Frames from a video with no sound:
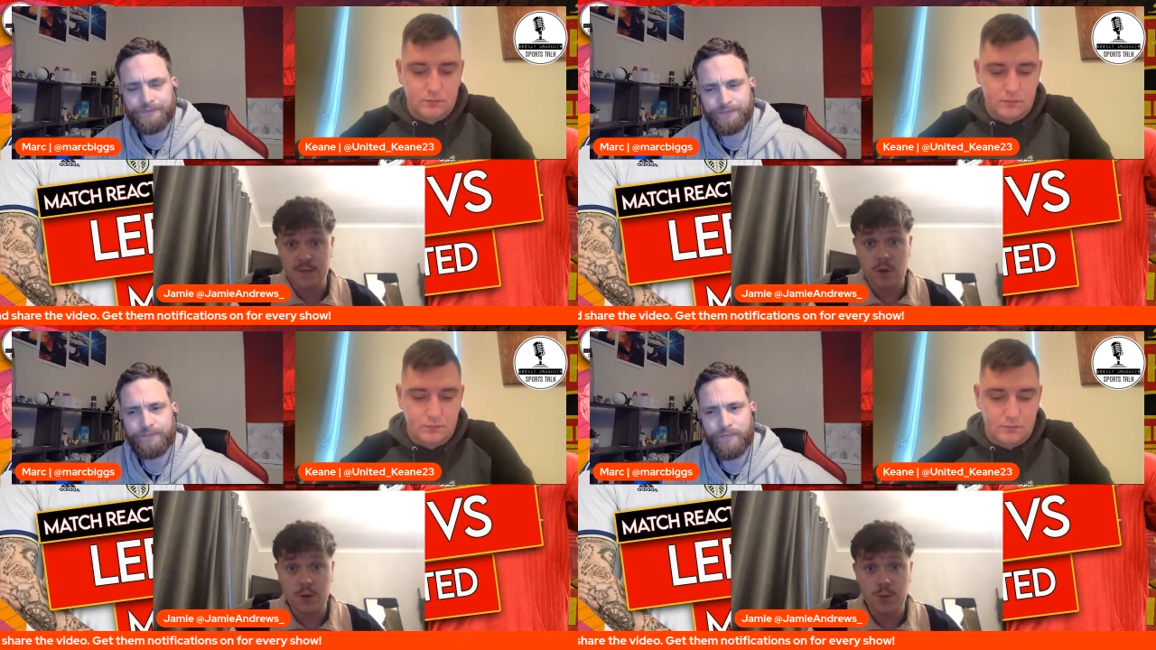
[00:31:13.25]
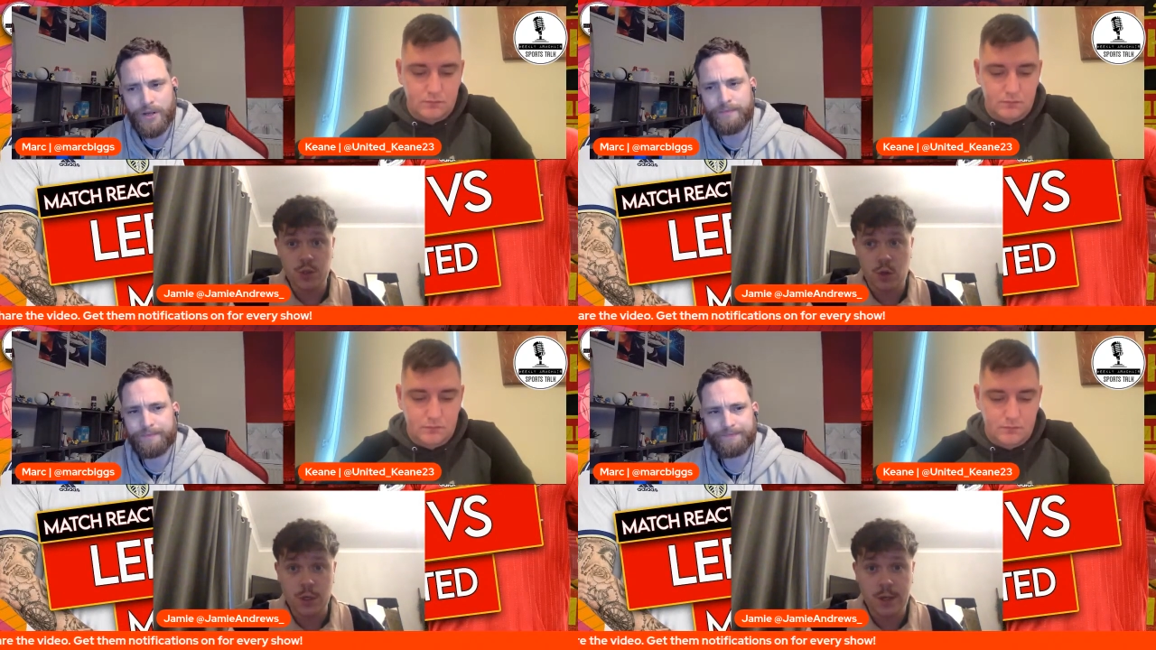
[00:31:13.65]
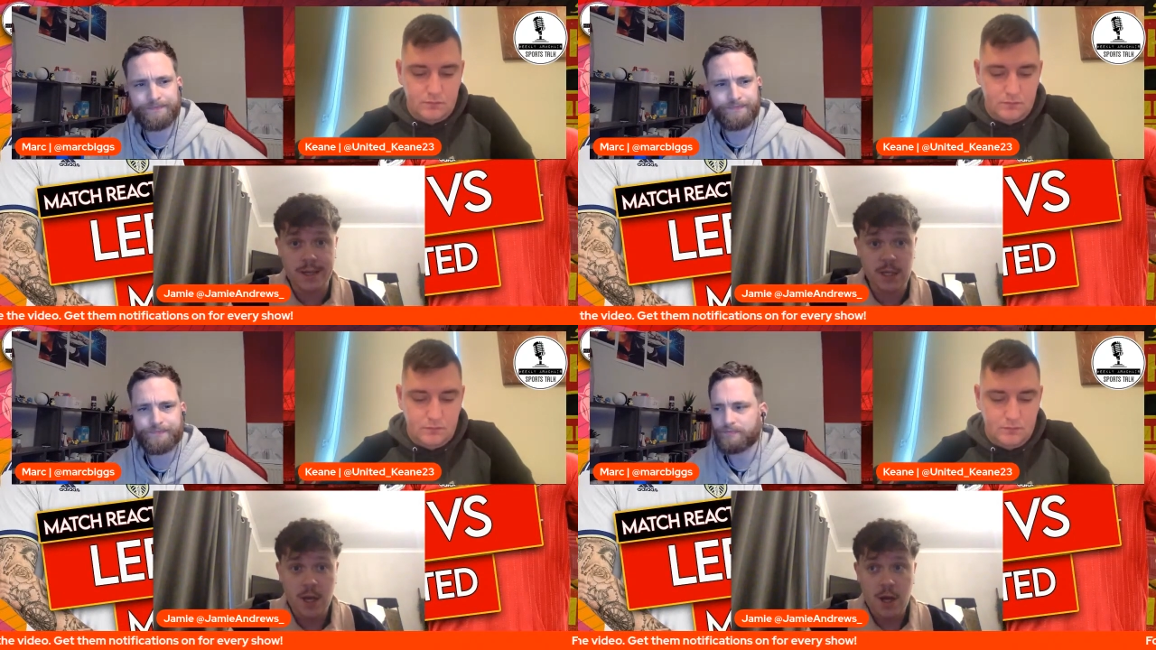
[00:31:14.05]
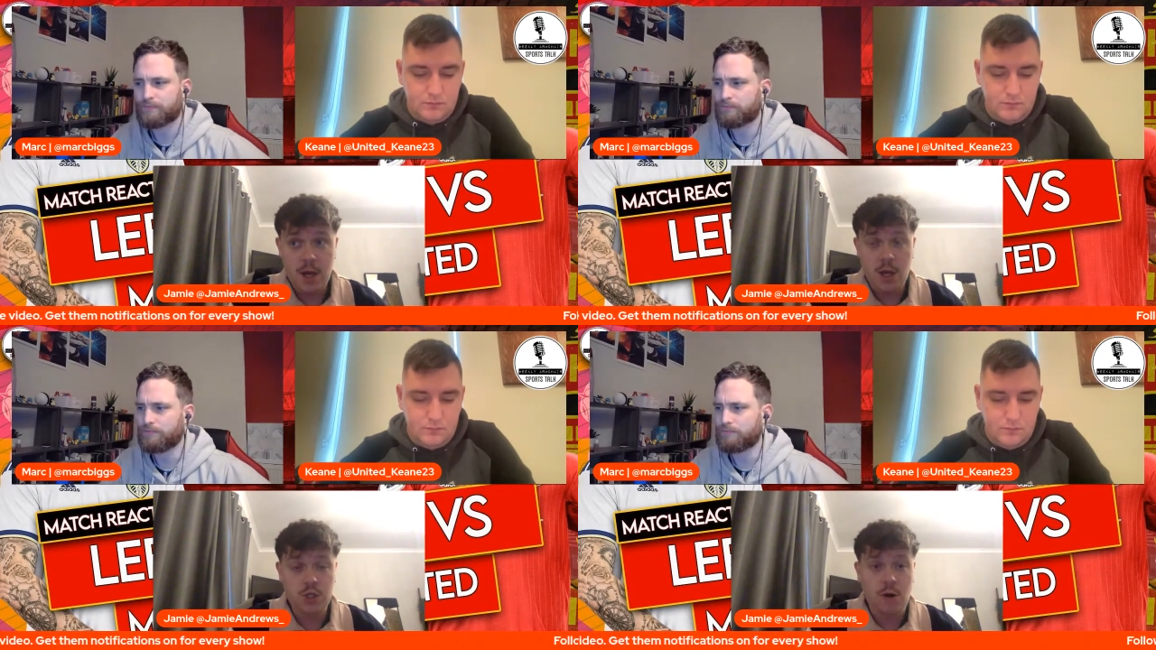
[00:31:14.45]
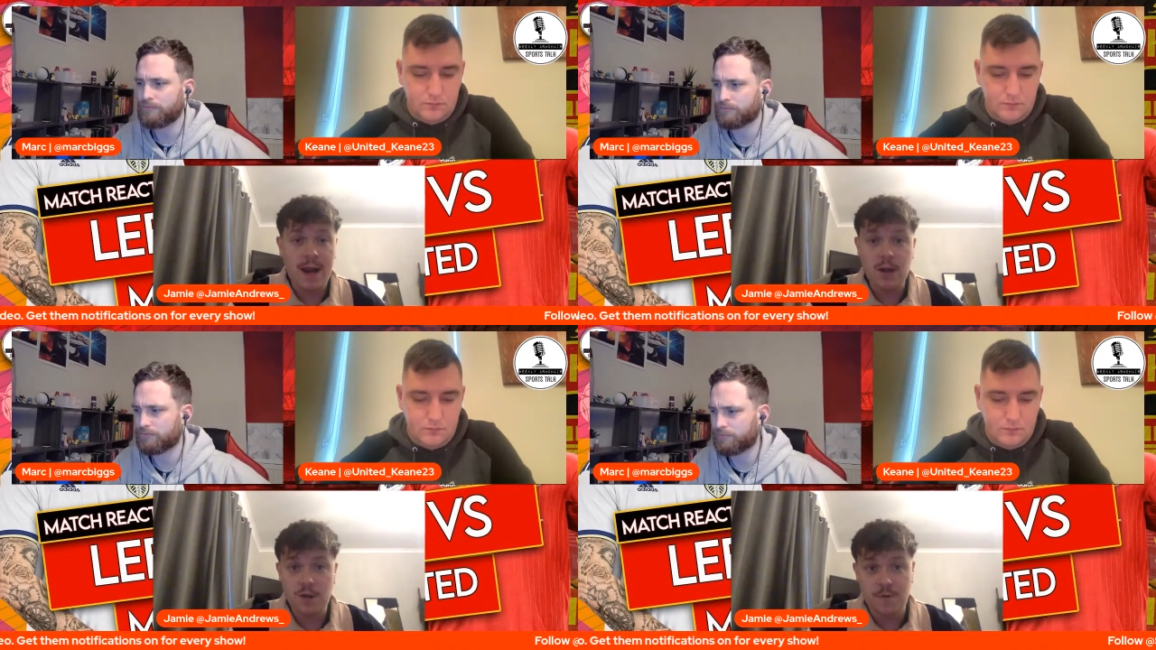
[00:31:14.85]
Speaker 1: And then you've got Luke Shaw. You know, that's a
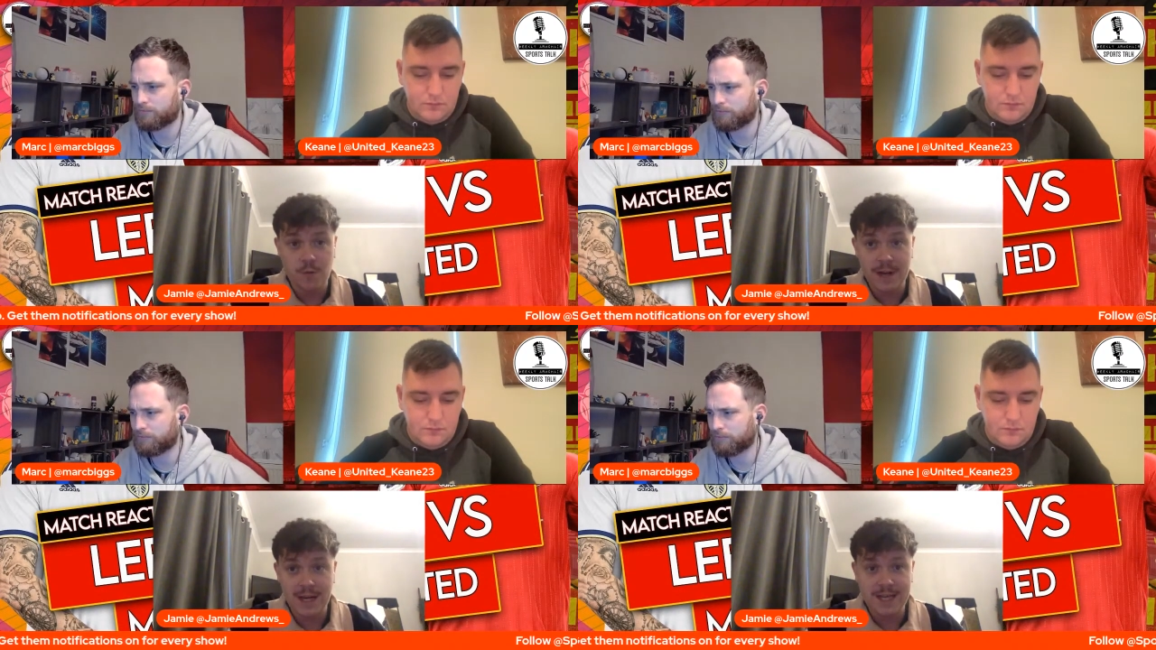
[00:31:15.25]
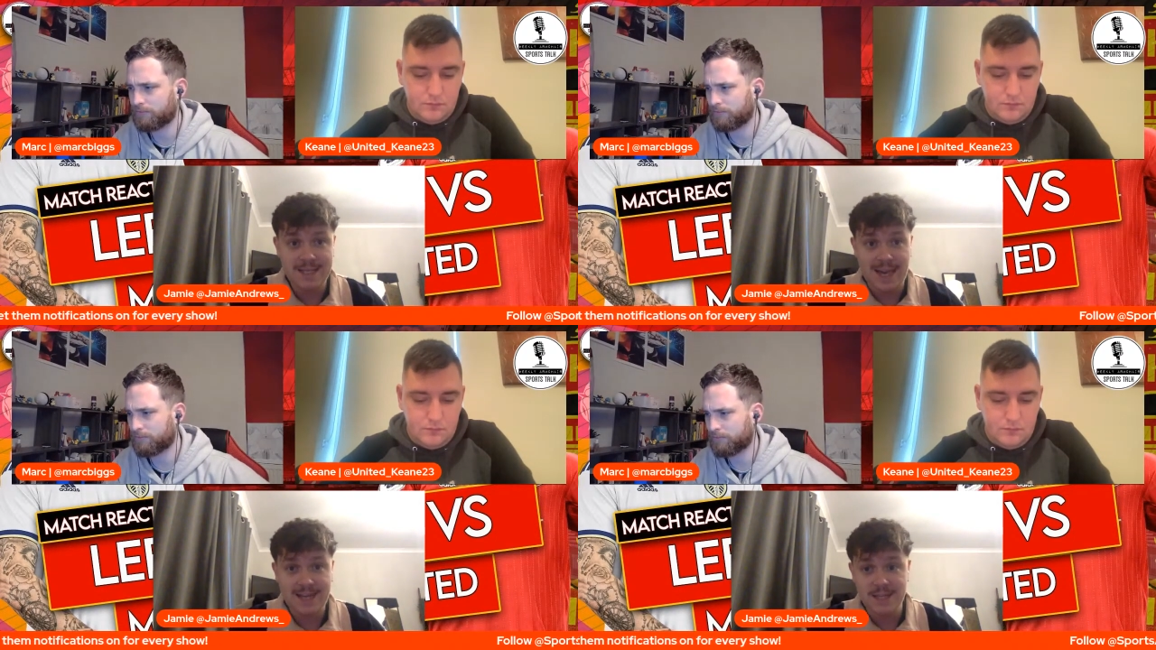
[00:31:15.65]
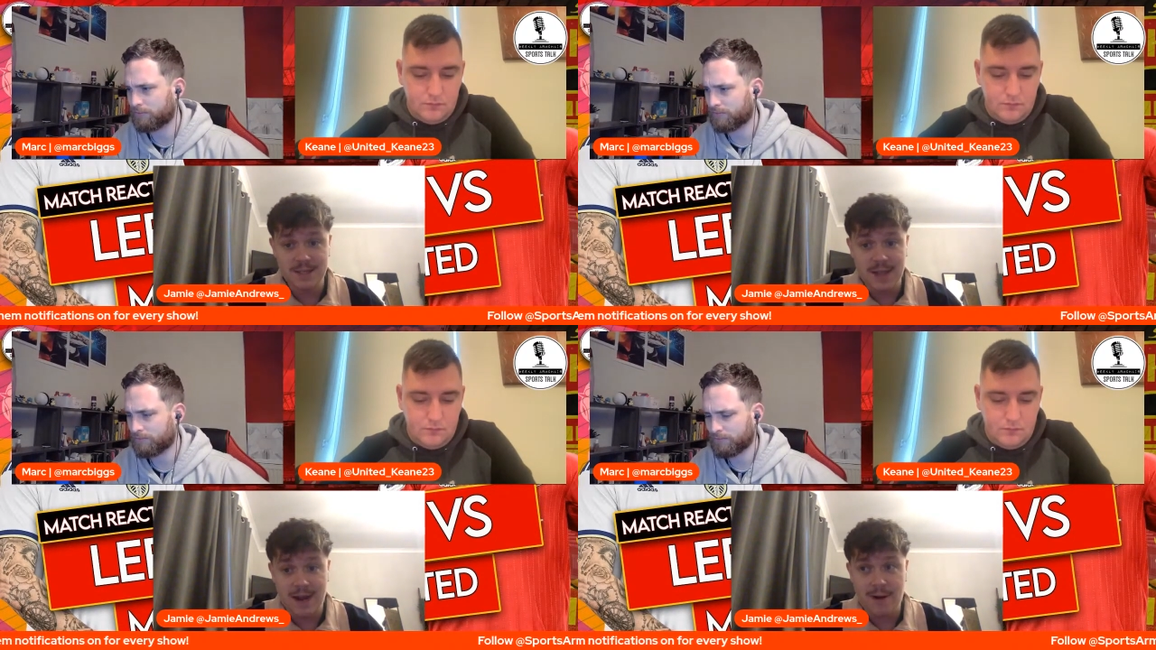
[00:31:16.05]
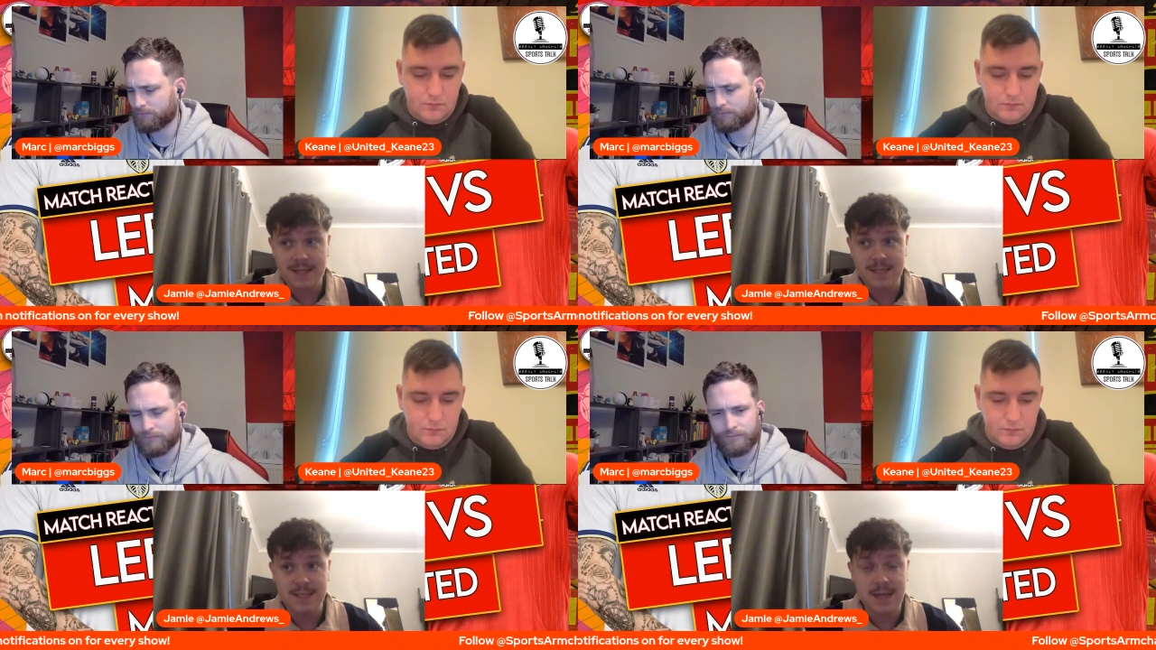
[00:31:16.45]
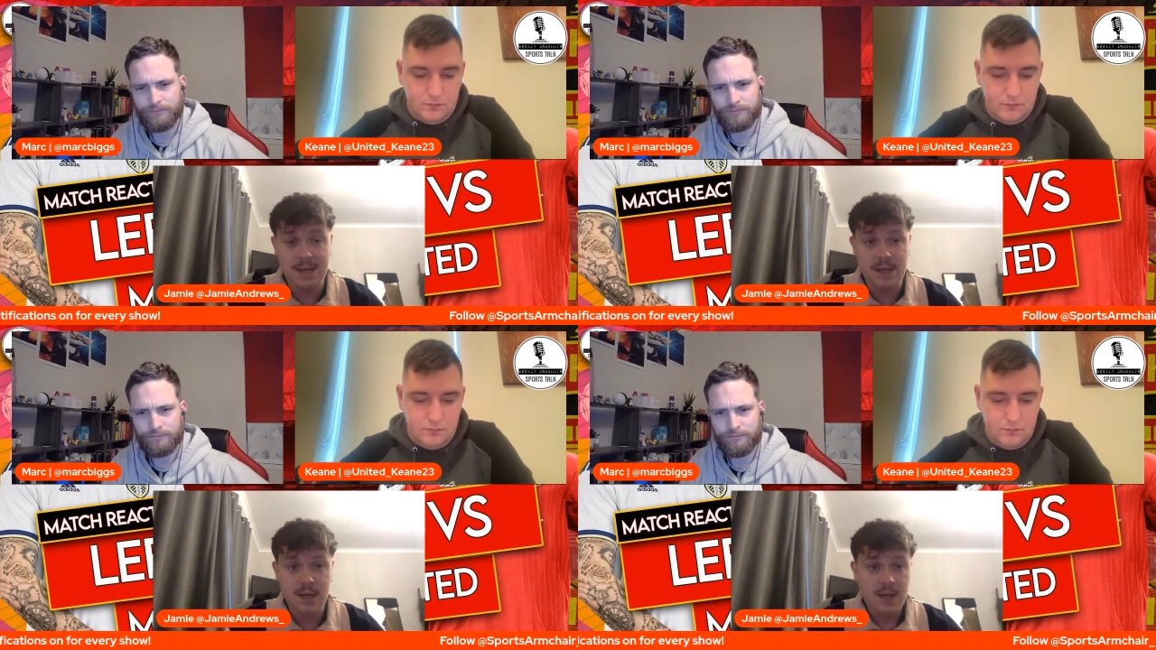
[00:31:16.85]
triangle of really attacking direct
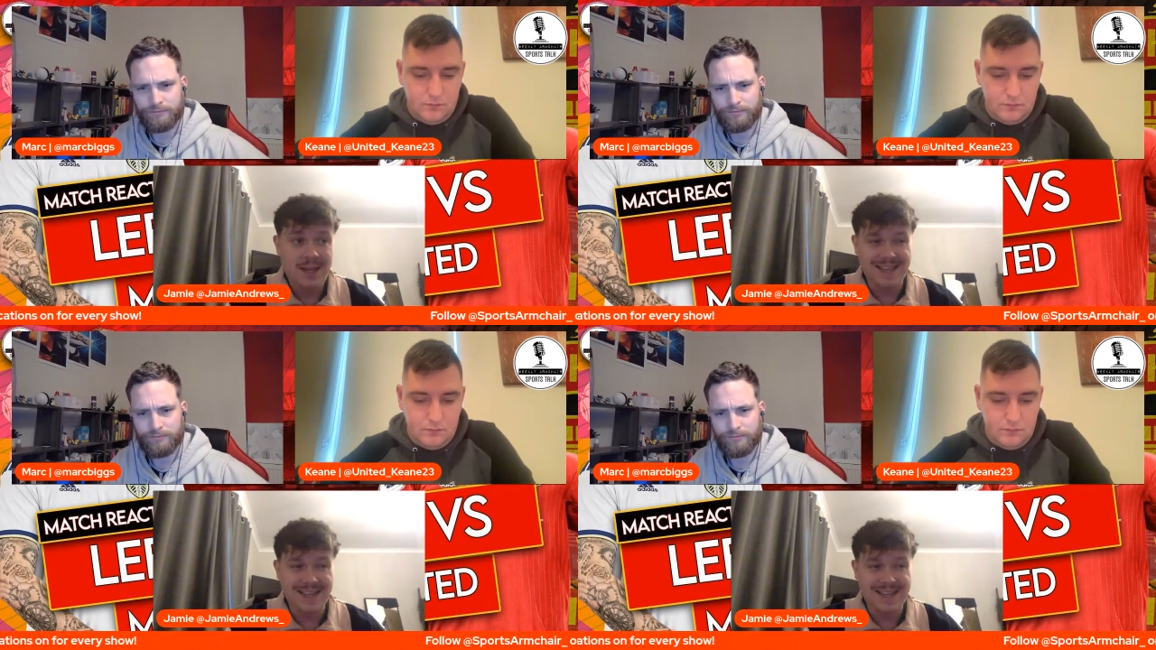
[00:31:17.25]
intent.